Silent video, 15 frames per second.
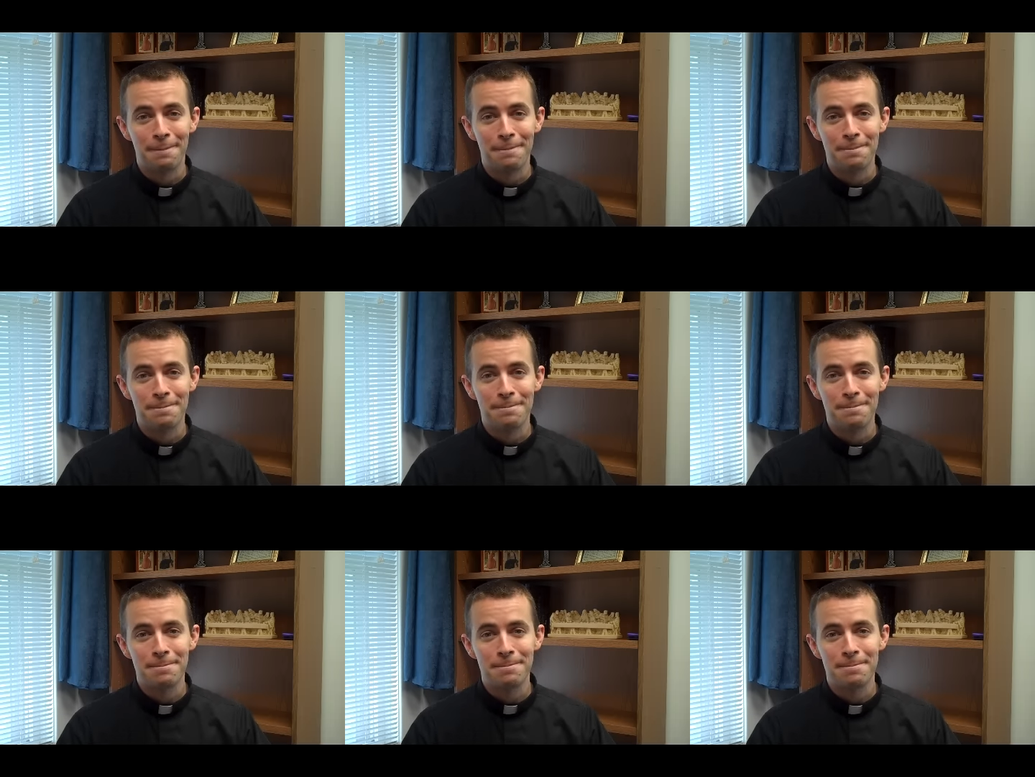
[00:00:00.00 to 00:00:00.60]

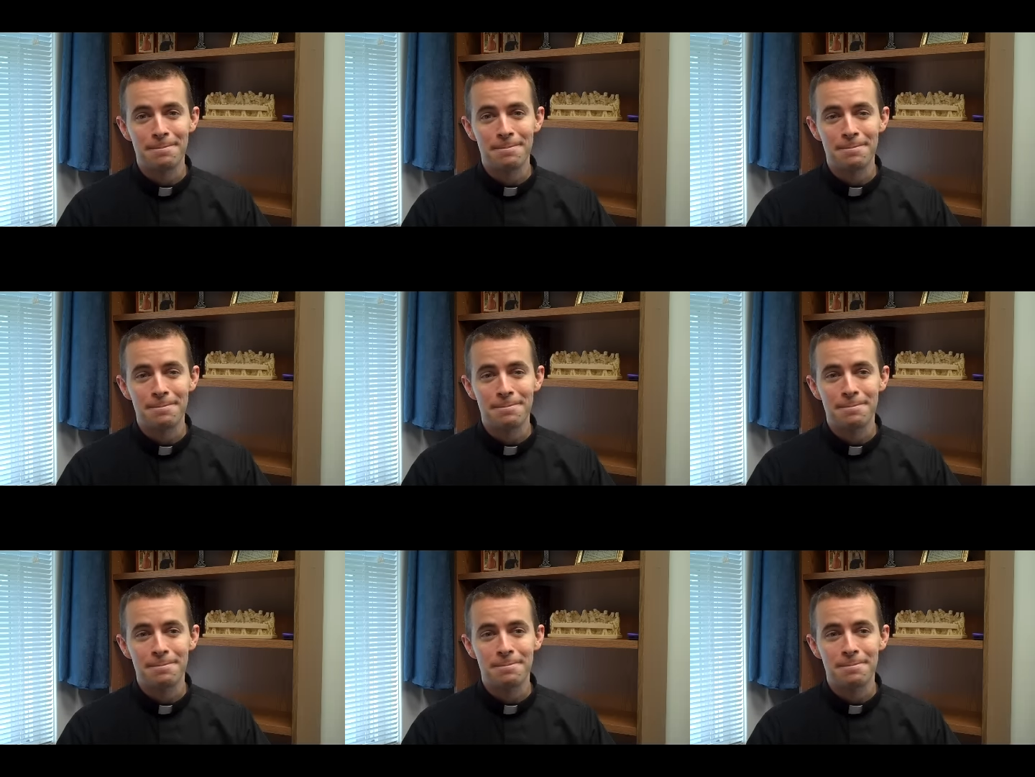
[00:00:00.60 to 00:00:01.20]

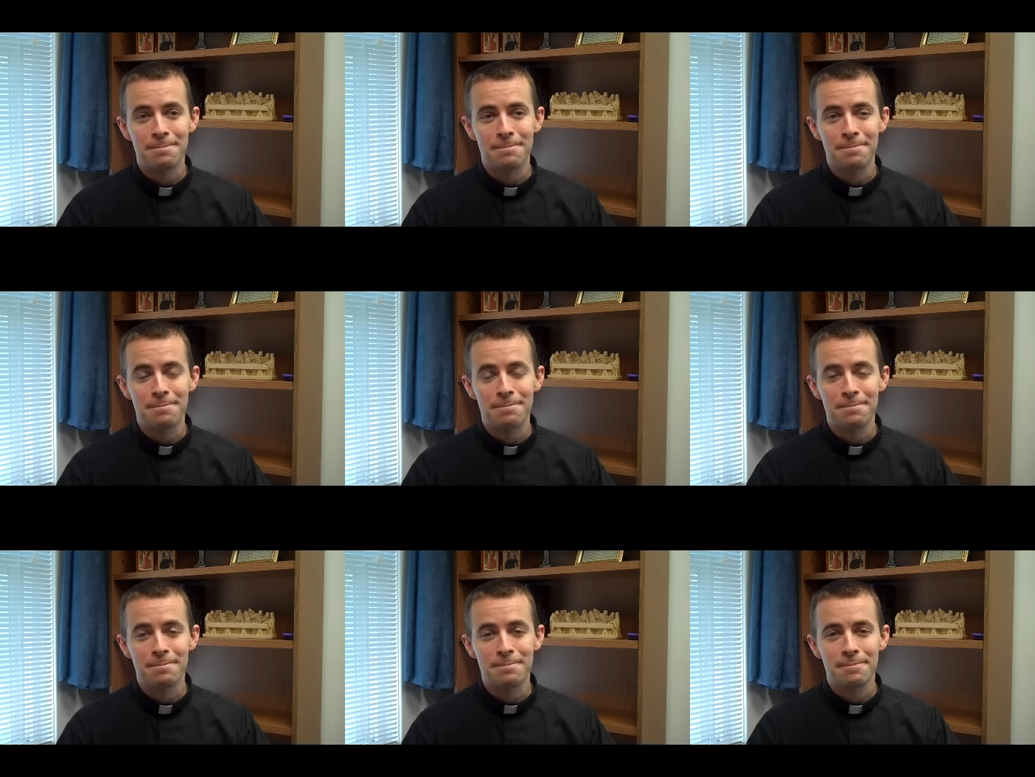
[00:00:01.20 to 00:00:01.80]

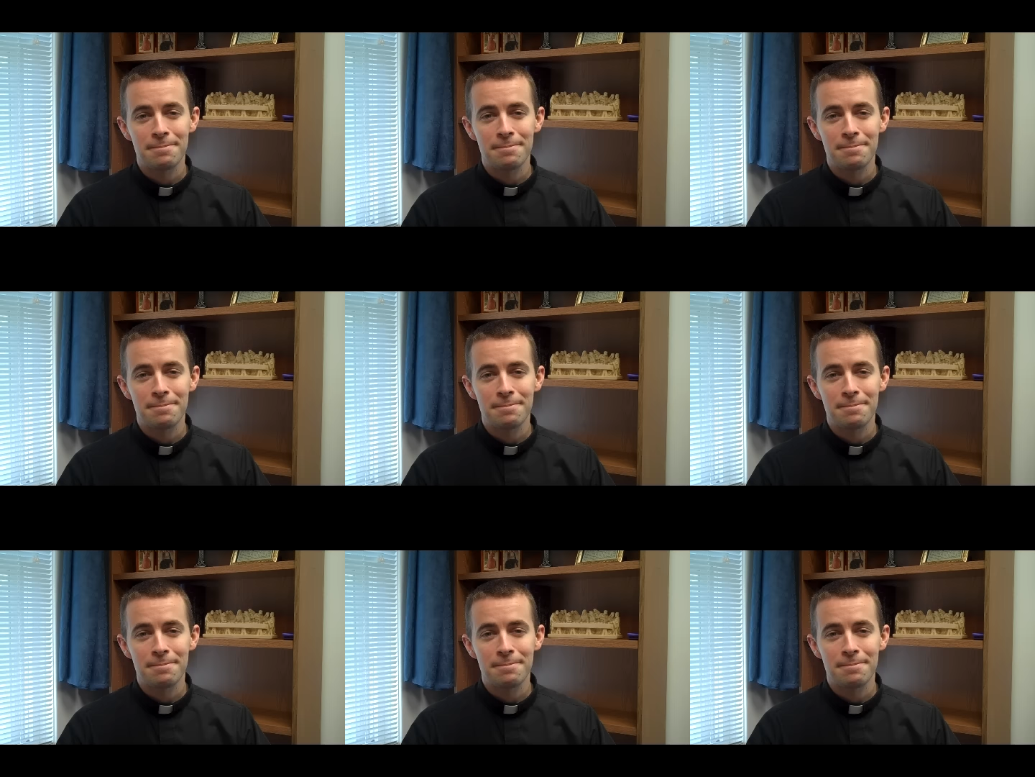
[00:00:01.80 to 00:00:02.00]
No one is speaking in this clip.